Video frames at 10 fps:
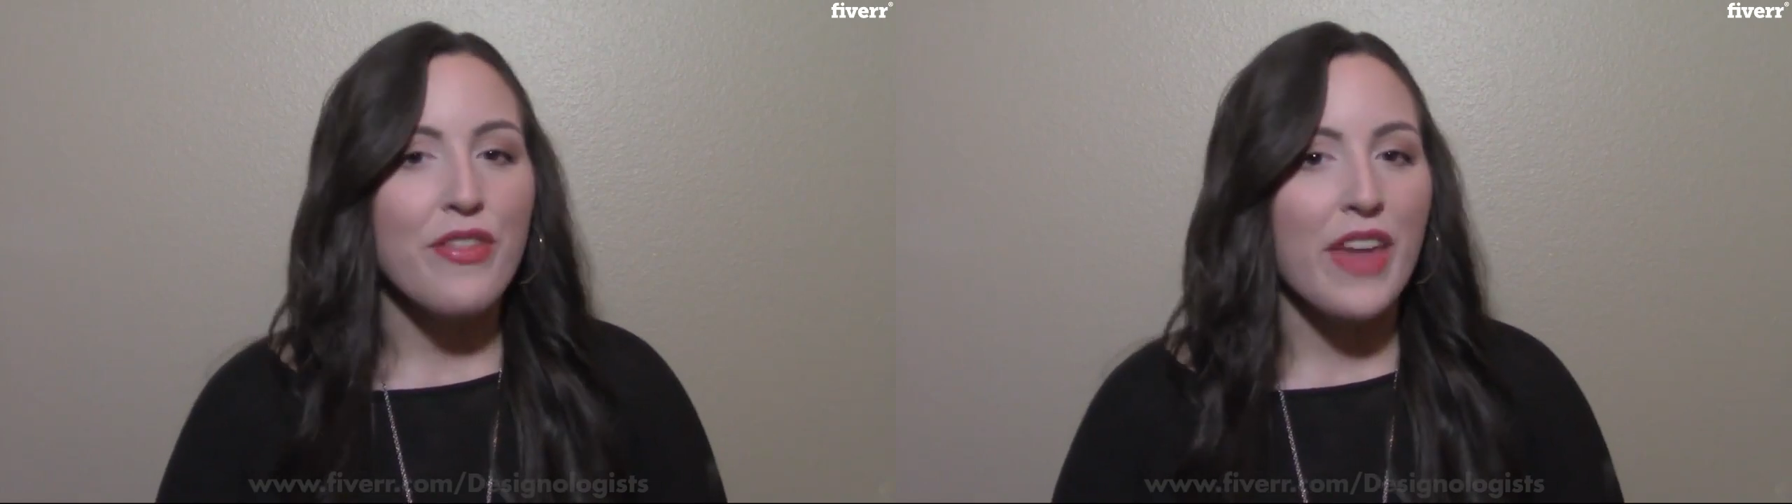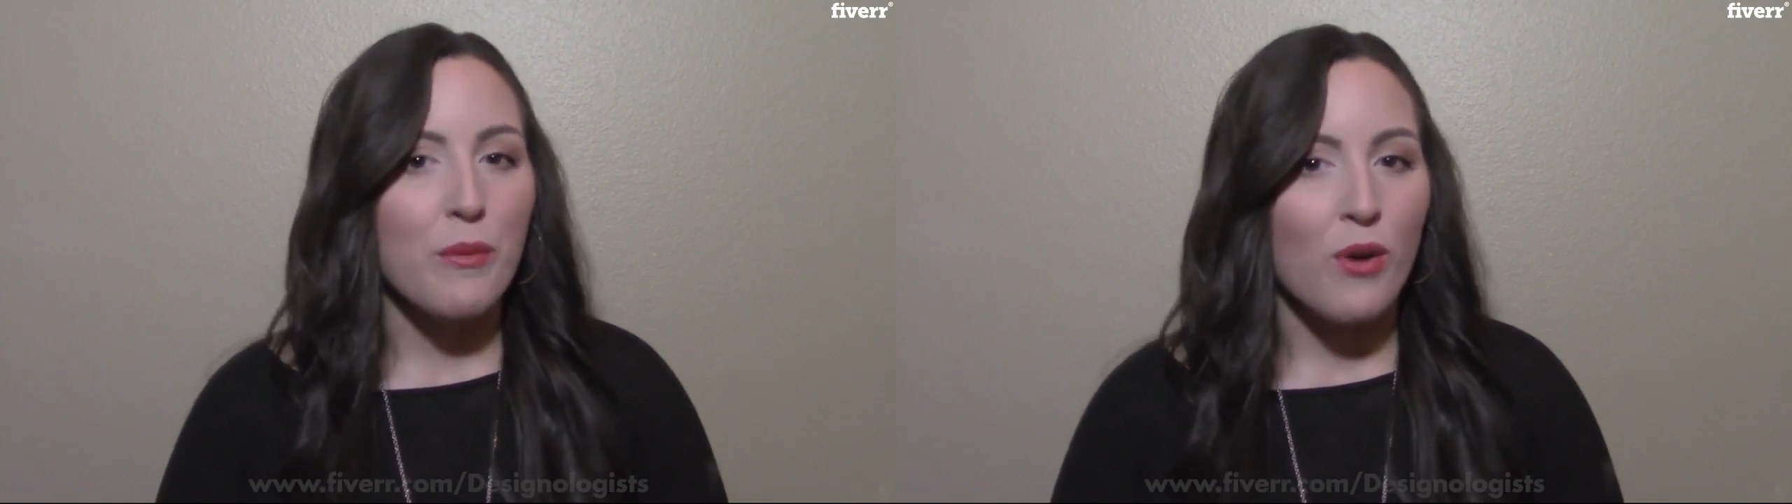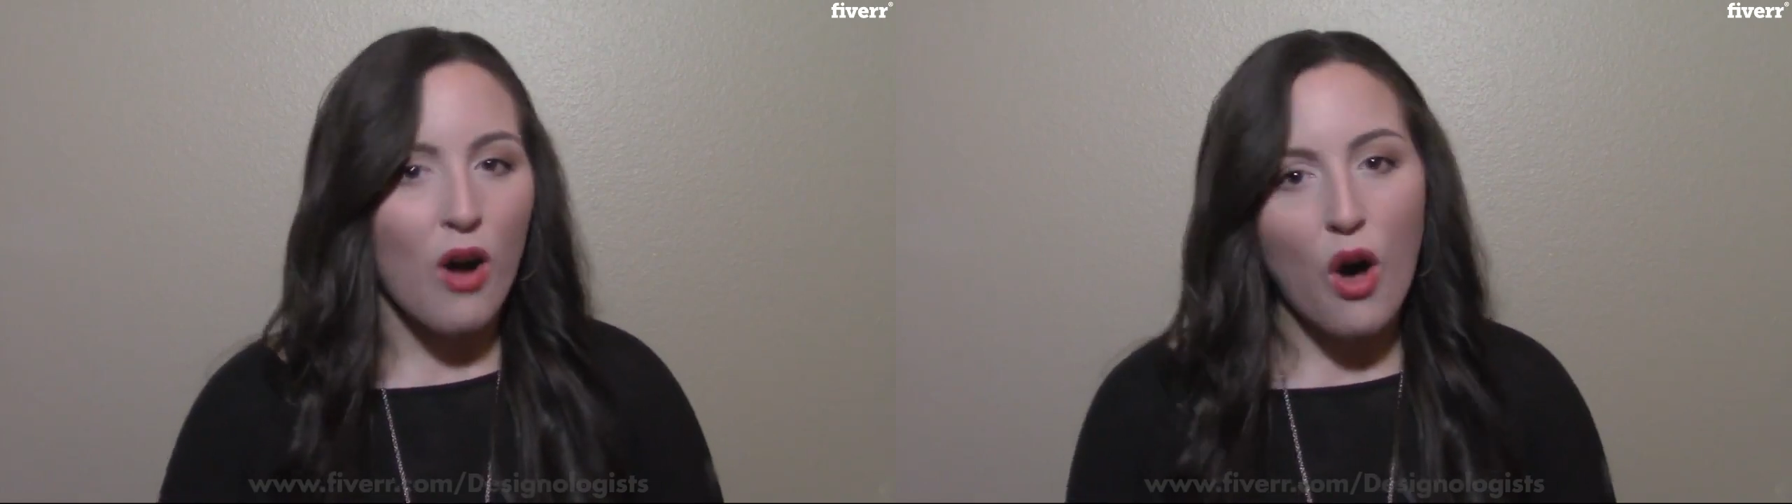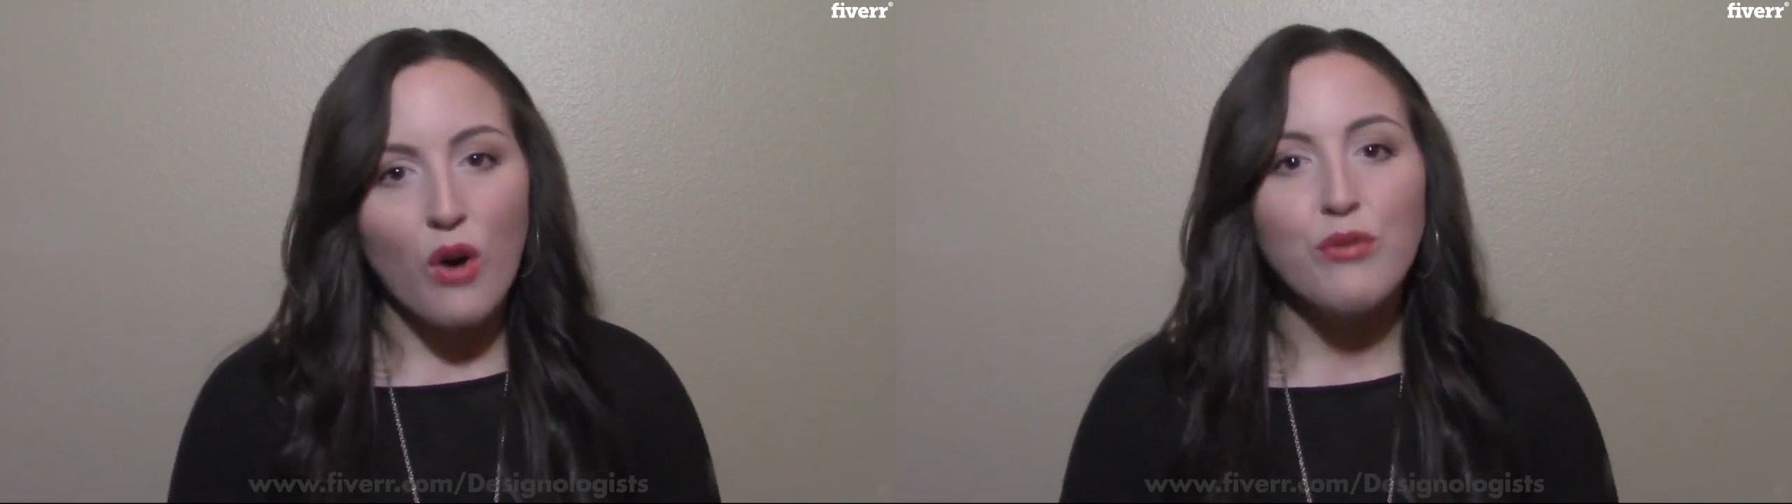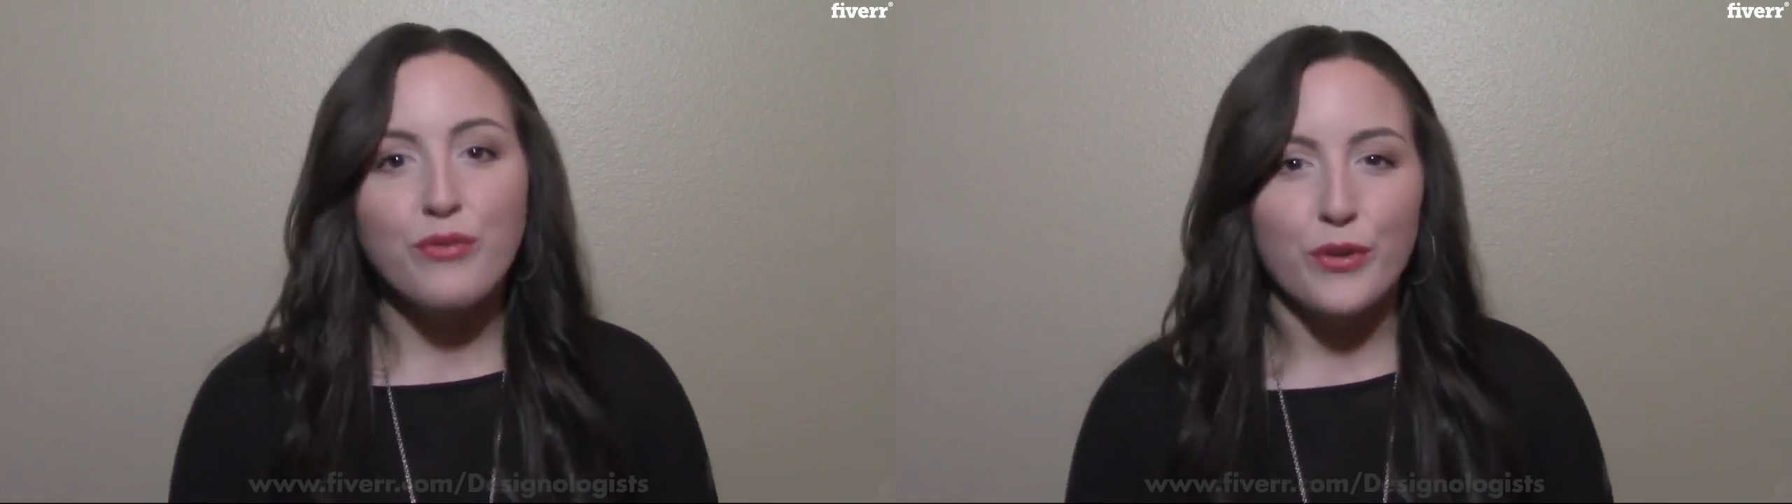they were
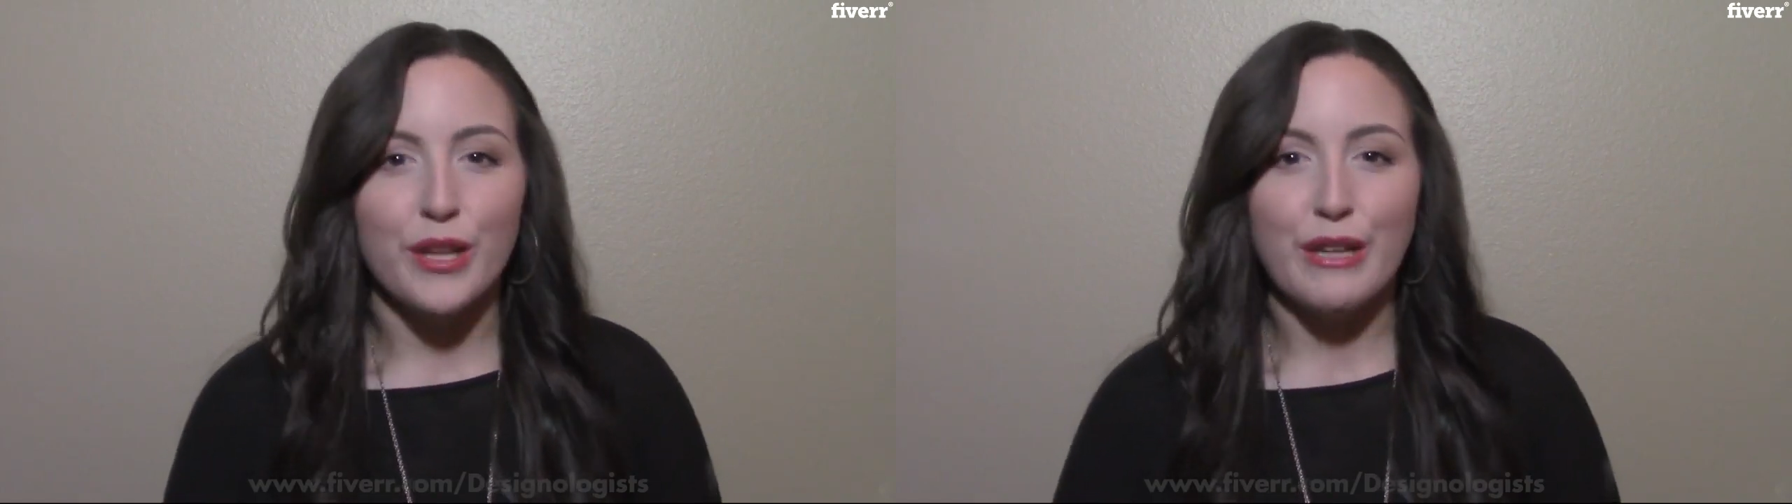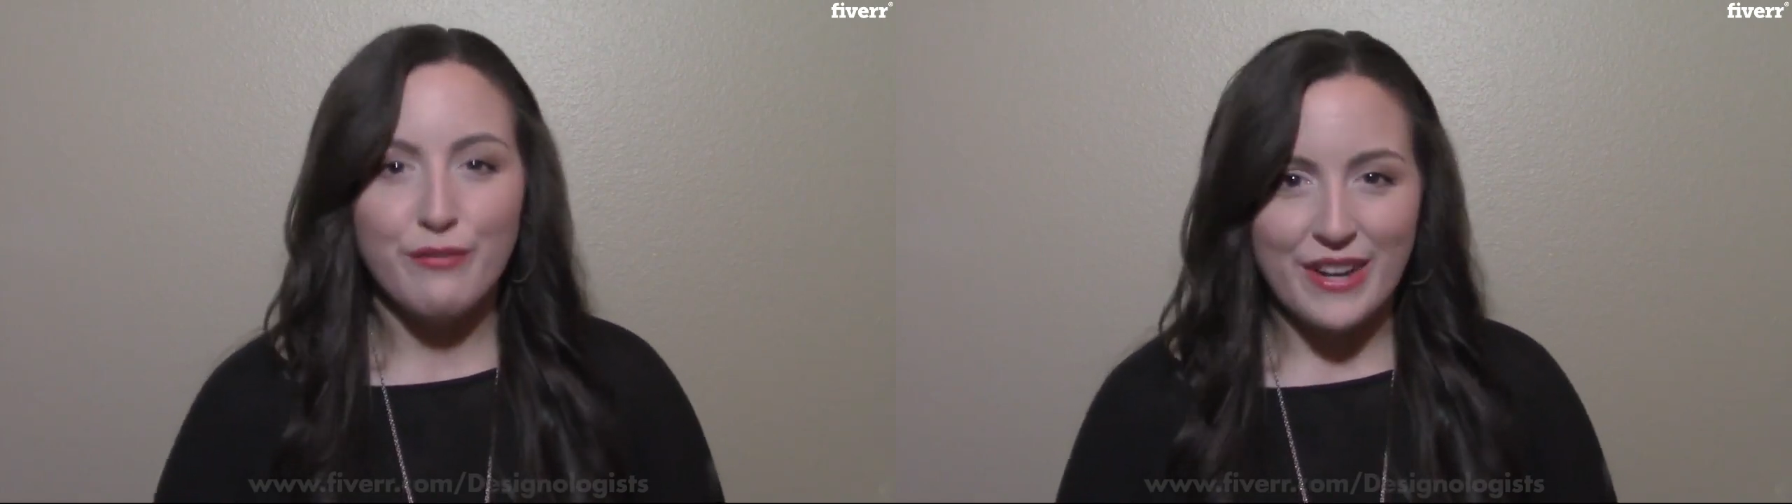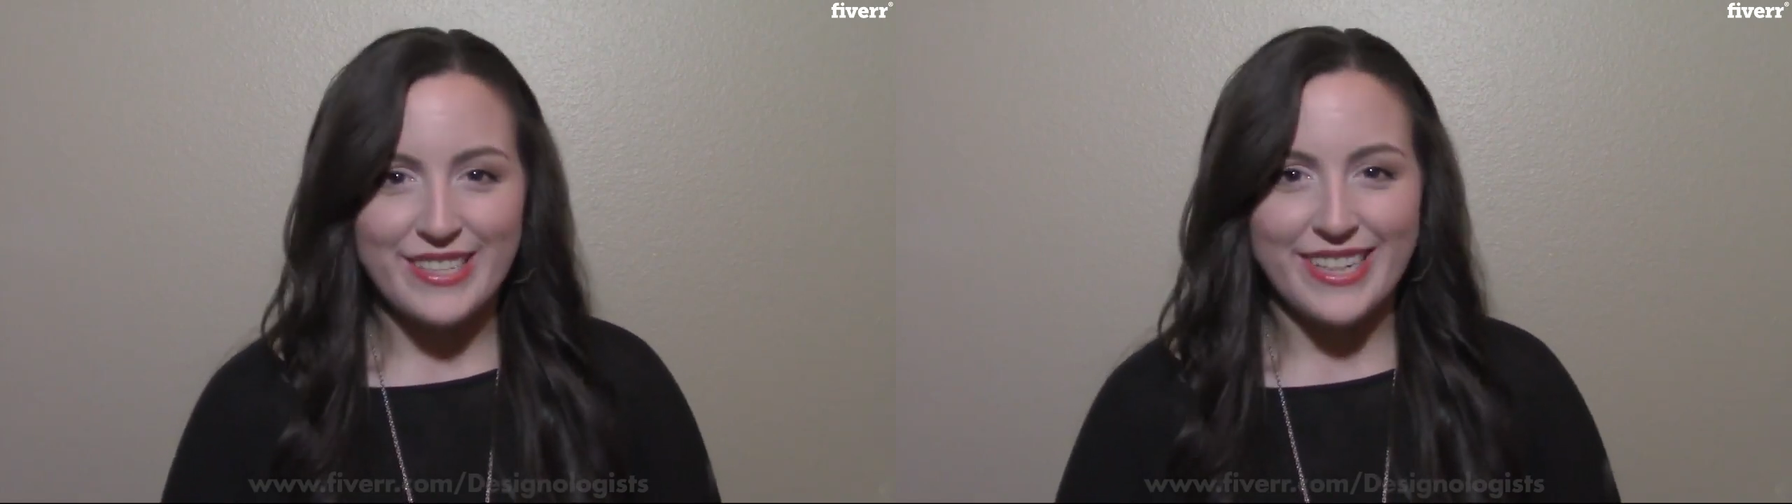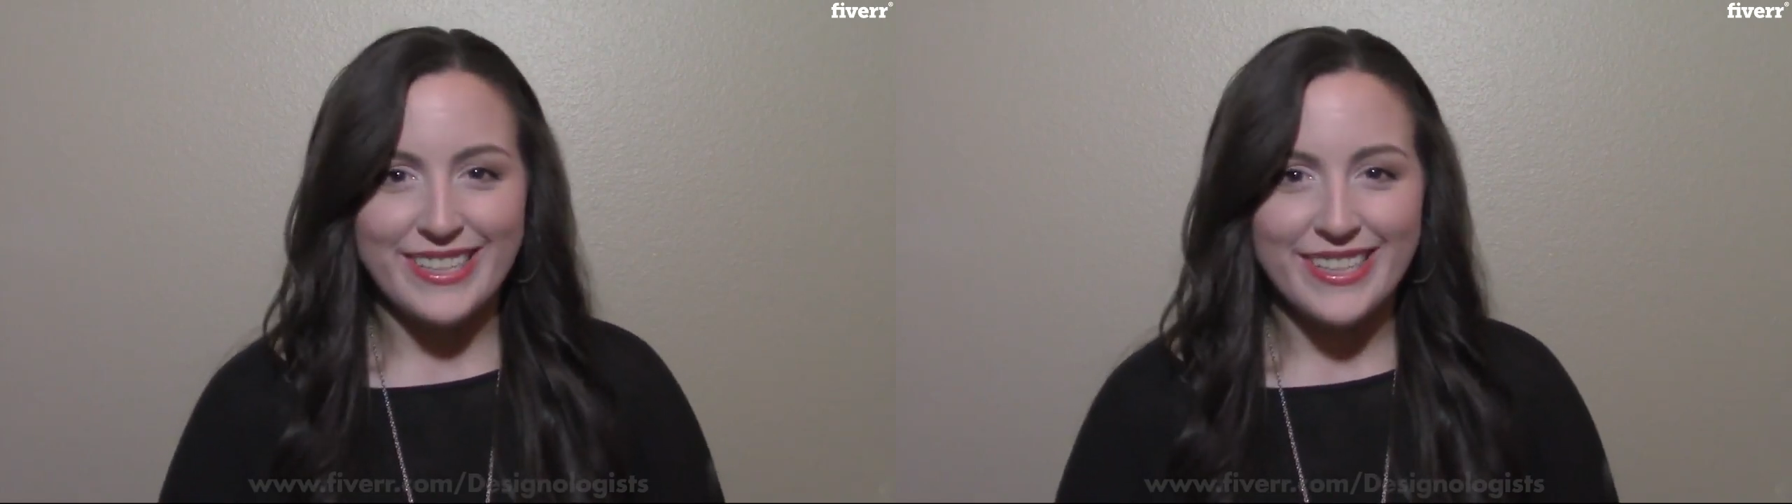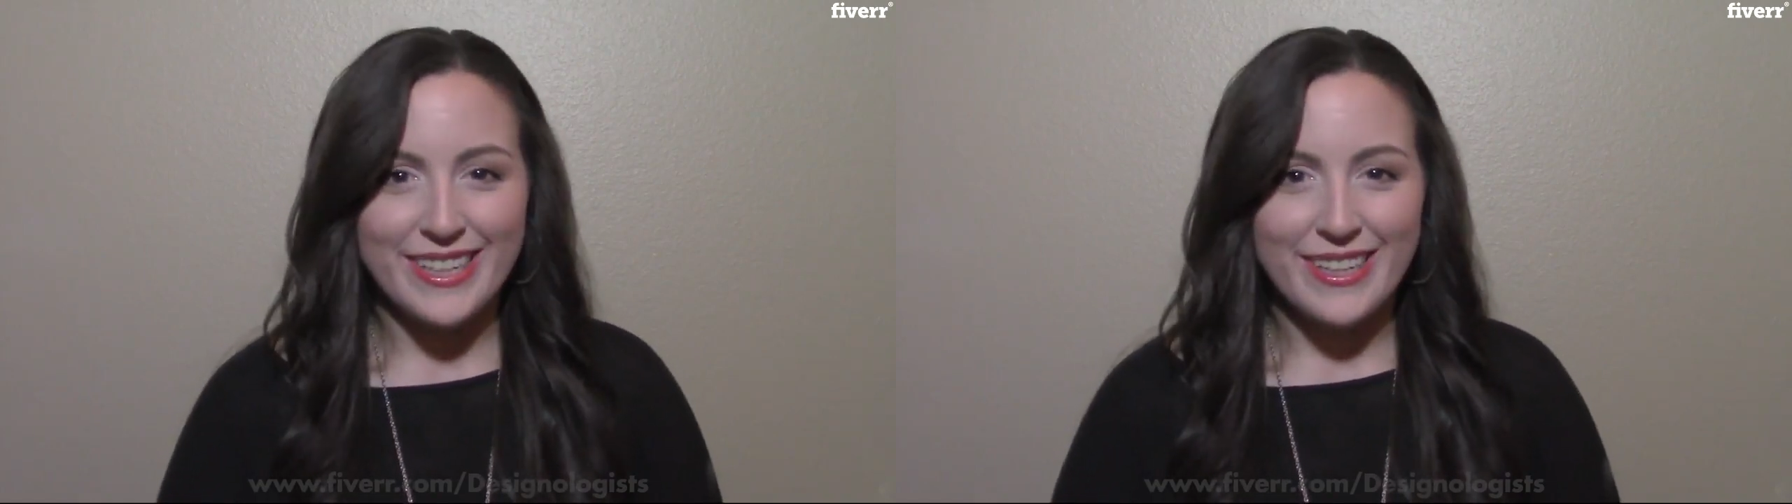all fully funded